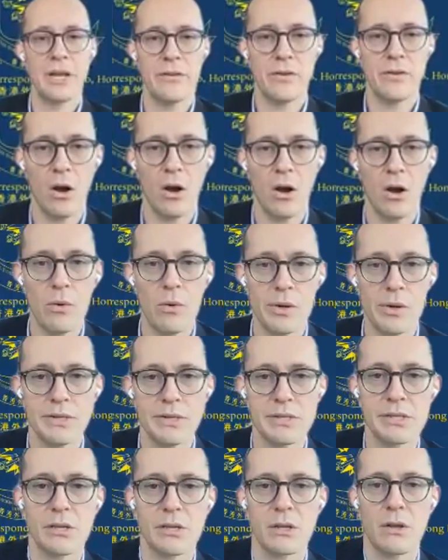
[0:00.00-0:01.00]
Dr. David
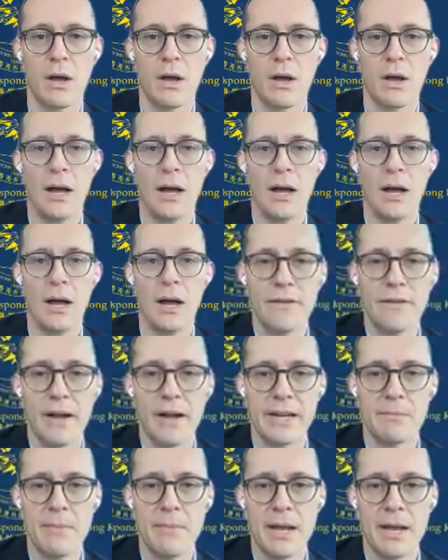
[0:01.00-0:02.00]
Owens
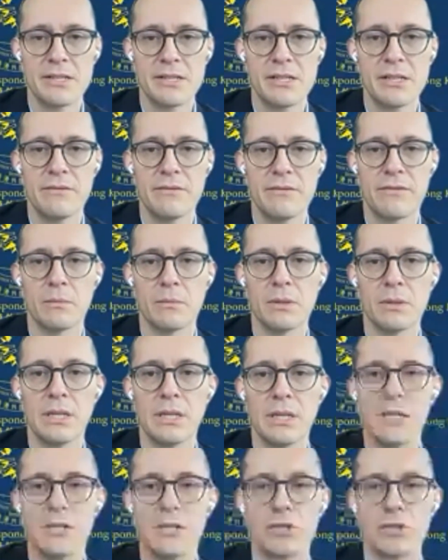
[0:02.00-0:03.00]
qualified in medicine
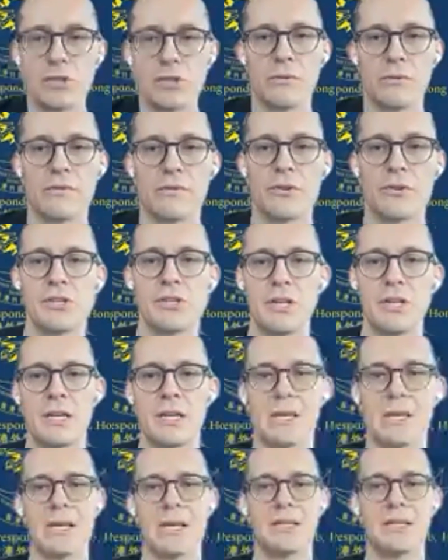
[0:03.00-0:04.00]
from Leeds
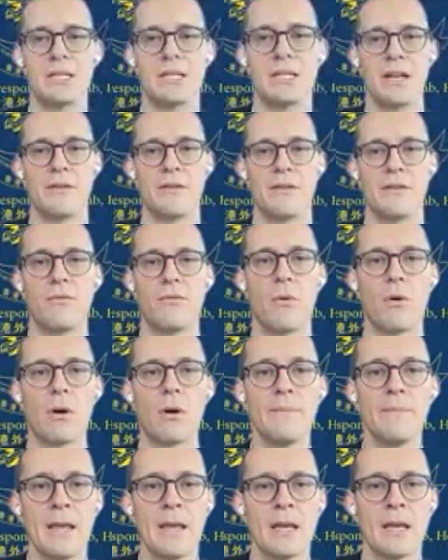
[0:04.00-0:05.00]
University in
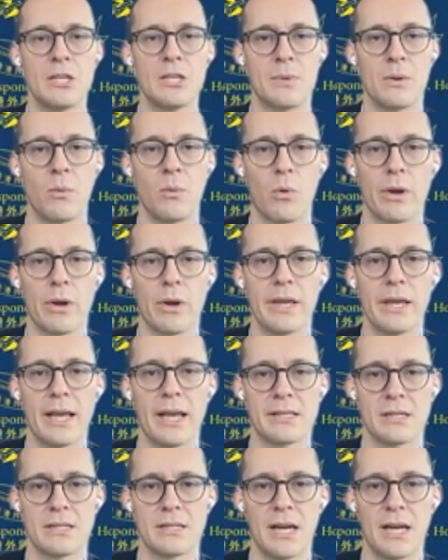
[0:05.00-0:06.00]
1984. He's been
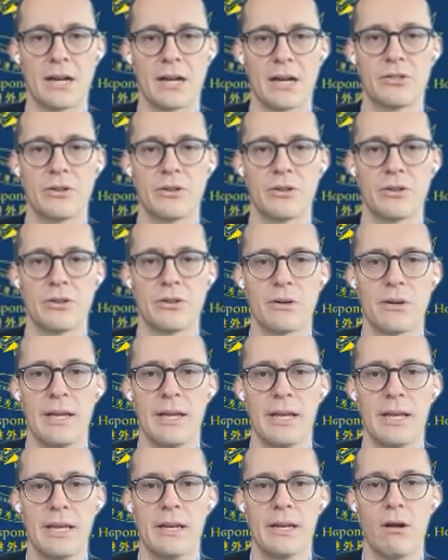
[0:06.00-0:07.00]
working as a doctor
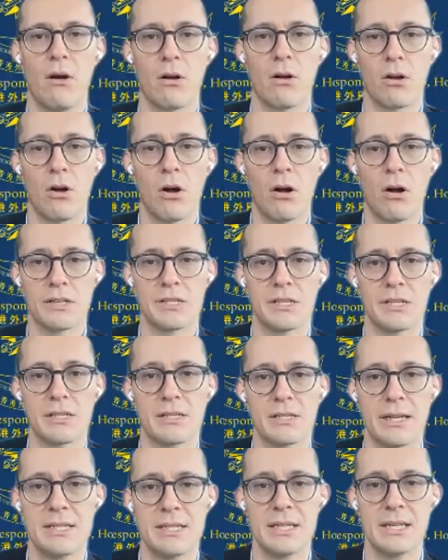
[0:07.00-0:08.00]
in Hong Kong since
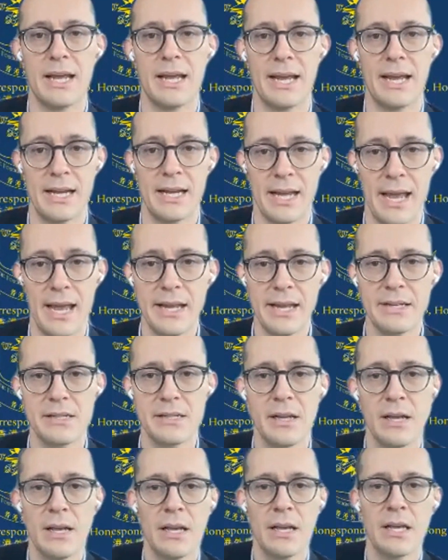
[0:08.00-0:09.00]
1988.
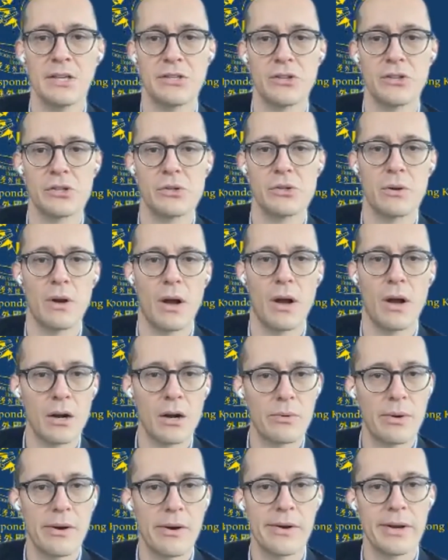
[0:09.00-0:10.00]
He's also an
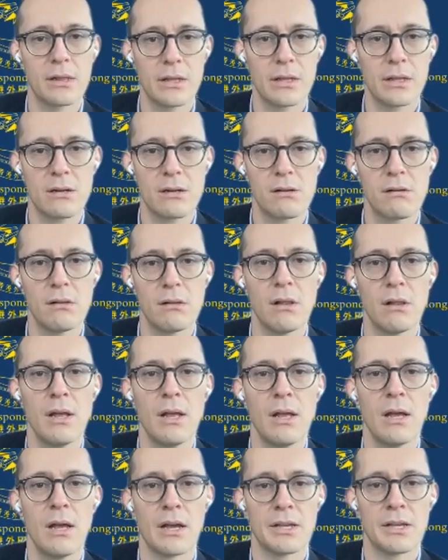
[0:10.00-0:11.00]
honorary clinical
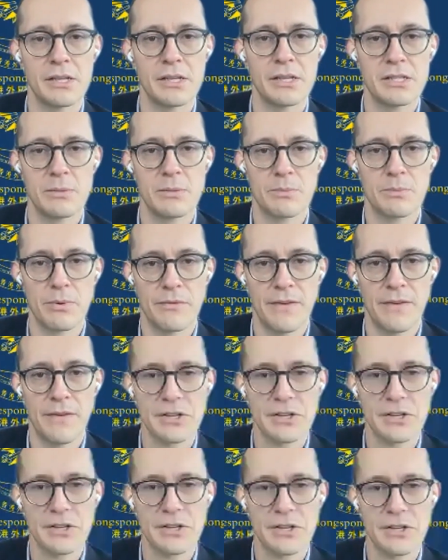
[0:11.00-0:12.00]
assistant
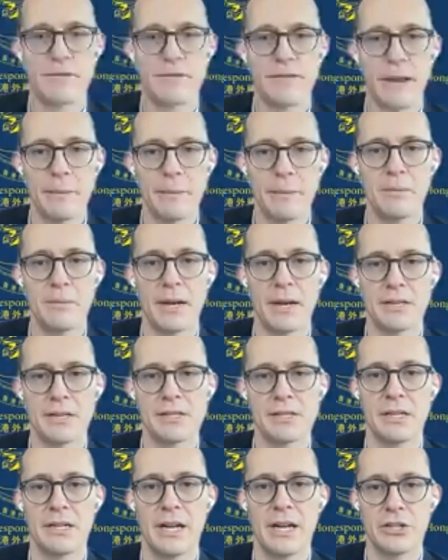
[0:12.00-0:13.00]
professor in family
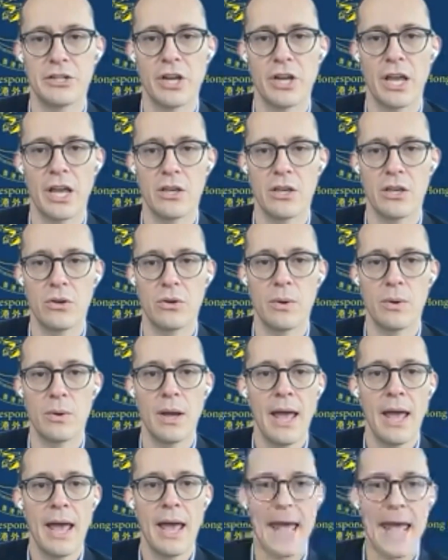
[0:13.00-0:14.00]
medicine at HKU
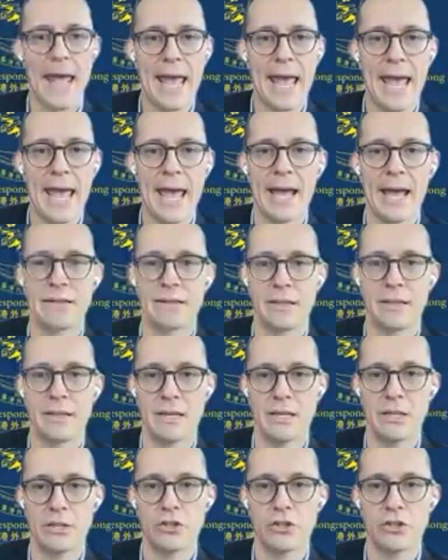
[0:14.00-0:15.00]
and
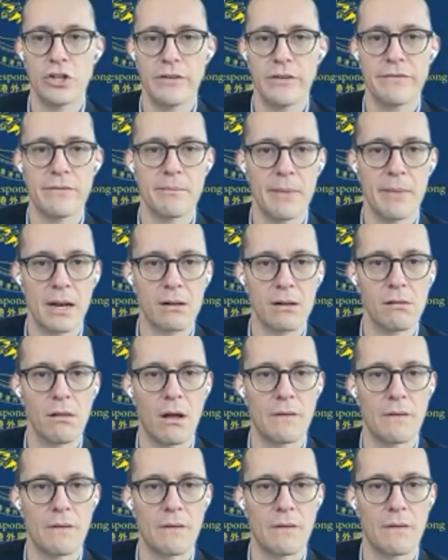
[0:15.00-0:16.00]
the chief medical
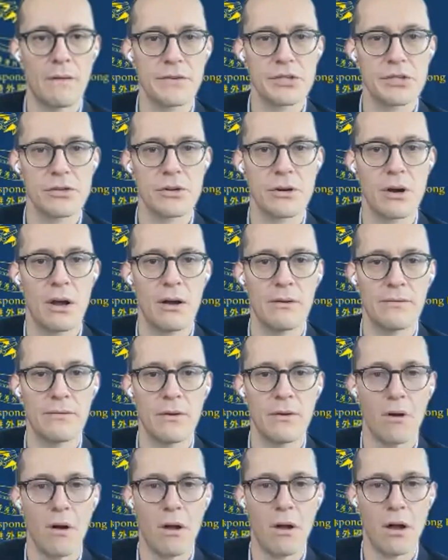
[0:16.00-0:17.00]
officer of
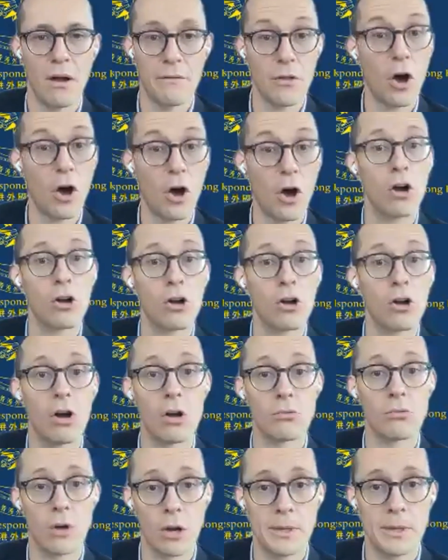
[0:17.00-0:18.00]
the Hong Kong
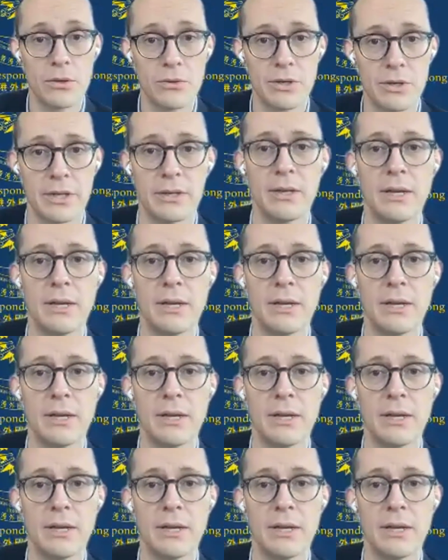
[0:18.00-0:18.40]
Rugby Union.